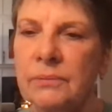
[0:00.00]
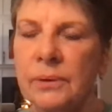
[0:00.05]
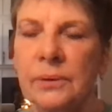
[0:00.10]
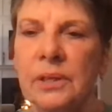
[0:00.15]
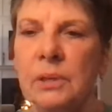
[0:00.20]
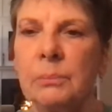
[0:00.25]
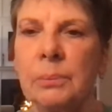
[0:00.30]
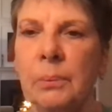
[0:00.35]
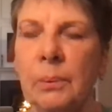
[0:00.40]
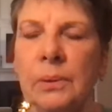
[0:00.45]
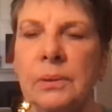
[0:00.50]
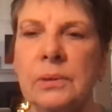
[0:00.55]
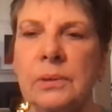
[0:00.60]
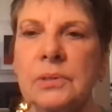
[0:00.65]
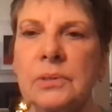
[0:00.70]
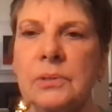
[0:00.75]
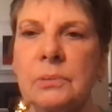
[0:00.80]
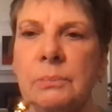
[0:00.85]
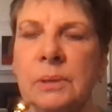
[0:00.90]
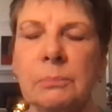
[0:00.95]
very
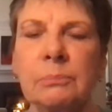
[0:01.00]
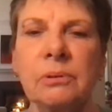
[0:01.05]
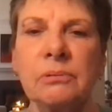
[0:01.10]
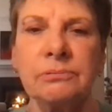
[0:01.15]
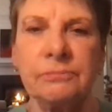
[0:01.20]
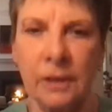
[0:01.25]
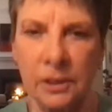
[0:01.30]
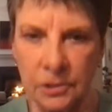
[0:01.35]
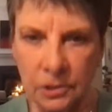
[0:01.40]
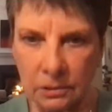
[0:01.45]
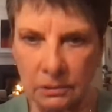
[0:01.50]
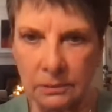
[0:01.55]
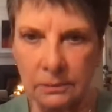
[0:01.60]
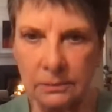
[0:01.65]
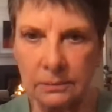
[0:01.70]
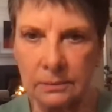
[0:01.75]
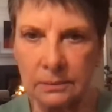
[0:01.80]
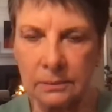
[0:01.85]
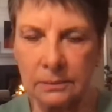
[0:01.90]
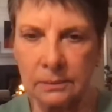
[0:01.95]
important to be professional.
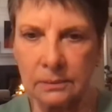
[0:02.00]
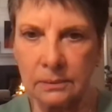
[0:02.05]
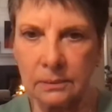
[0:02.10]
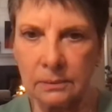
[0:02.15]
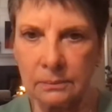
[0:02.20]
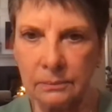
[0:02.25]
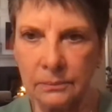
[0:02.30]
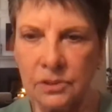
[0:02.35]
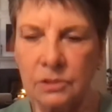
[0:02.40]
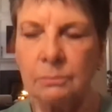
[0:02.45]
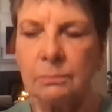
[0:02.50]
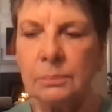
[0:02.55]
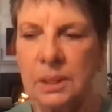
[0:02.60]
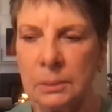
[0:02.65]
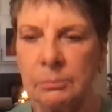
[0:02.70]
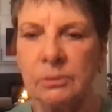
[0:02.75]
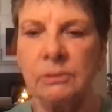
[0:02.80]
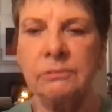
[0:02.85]
And